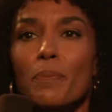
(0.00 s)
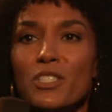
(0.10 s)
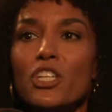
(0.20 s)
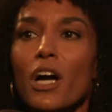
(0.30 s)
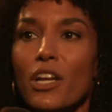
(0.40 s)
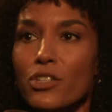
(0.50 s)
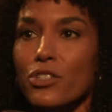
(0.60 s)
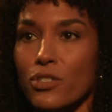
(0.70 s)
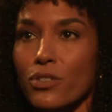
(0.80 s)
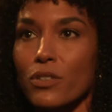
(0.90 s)
She
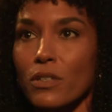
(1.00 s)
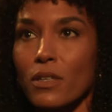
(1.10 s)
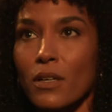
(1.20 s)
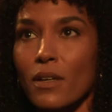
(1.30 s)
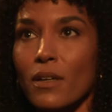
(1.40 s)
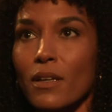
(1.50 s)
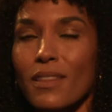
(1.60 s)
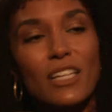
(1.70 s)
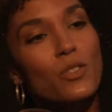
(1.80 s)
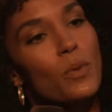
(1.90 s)
understood
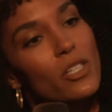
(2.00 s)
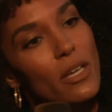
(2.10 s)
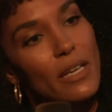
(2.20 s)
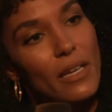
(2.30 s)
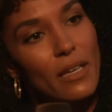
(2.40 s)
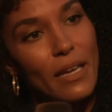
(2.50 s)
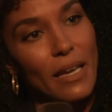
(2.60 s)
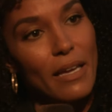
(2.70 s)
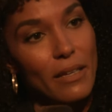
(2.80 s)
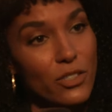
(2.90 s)
that's what
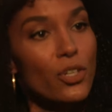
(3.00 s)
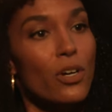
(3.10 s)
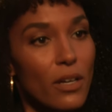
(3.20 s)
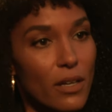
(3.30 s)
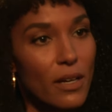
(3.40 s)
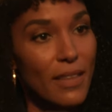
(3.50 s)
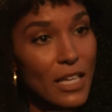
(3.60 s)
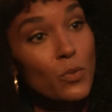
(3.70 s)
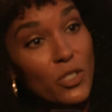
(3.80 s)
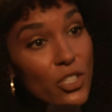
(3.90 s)
it took and
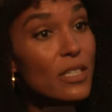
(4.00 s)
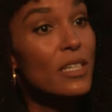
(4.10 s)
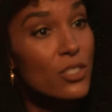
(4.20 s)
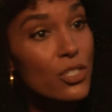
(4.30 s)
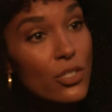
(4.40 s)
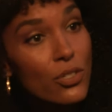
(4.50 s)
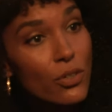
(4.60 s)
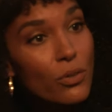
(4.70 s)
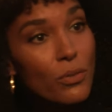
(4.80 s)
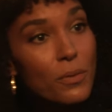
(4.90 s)
that's what she needed to
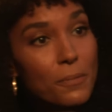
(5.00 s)
do.